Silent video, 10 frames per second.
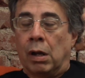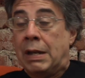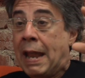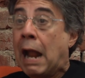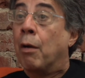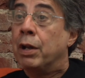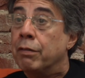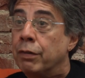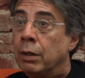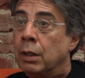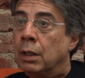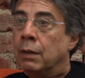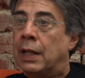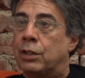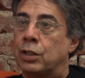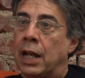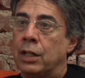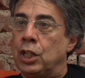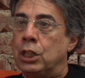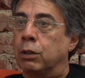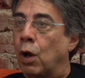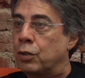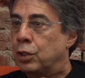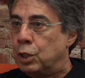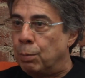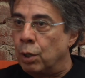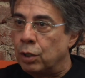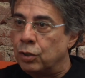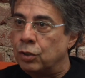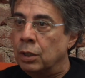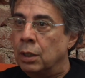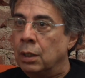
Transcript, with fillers: a narrative that says he's lost in his books,